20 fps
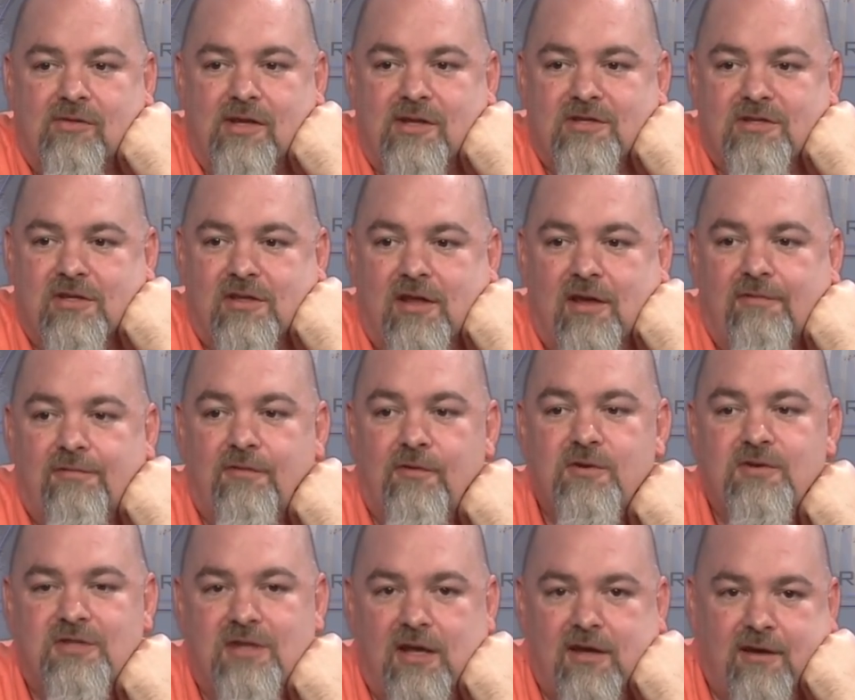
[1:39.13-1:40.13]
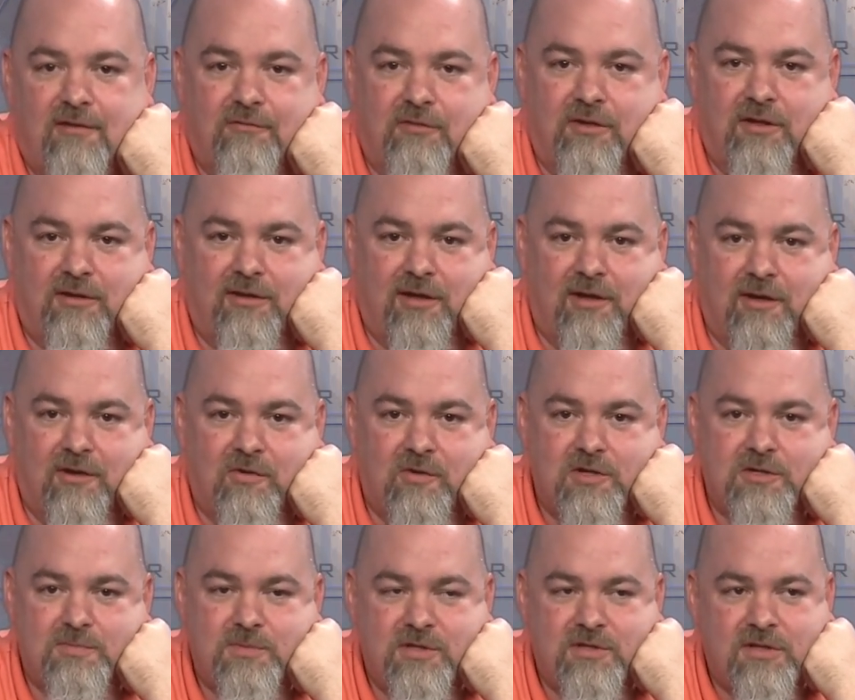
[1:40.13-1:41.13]
things that they first think of when they think of
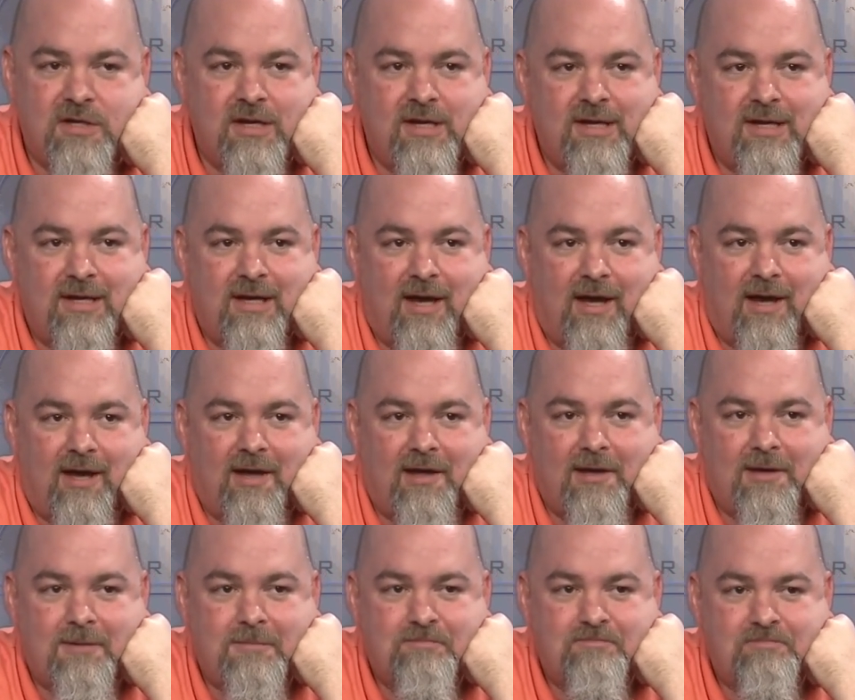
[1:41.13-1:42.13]
Christmas, uh,